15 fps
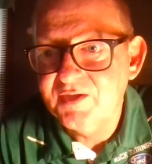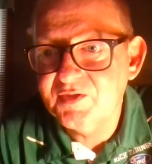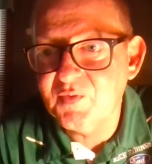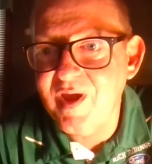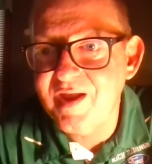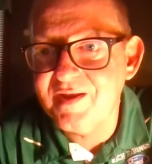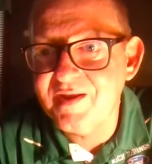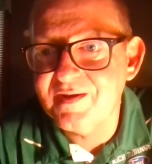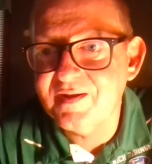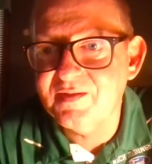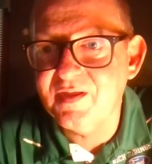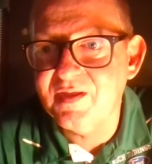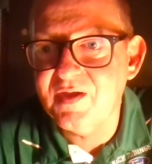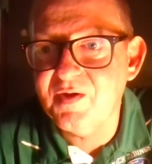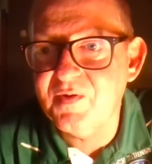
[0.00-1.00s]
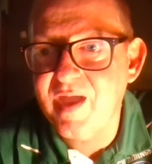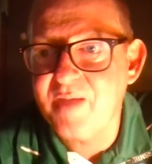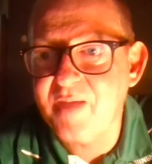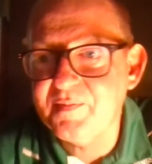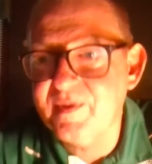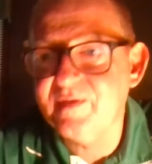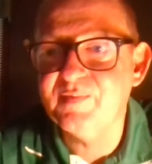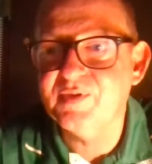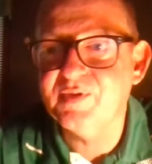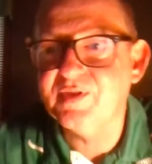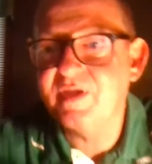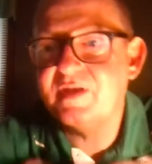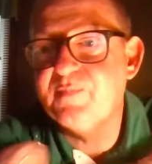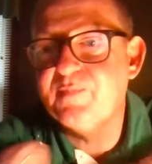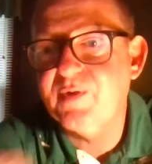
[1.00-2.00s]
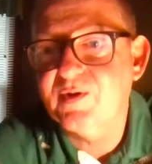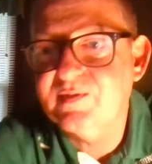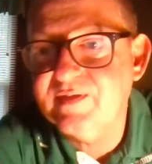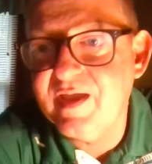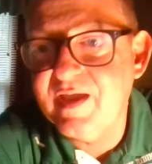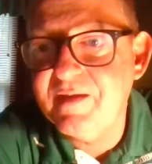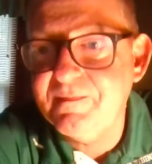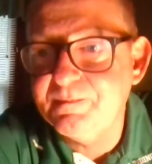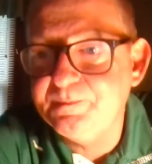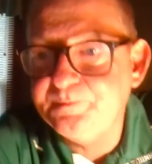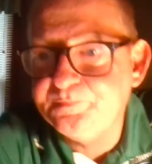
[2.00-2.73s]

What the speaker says: Dwight, hello. Happy belated birthday.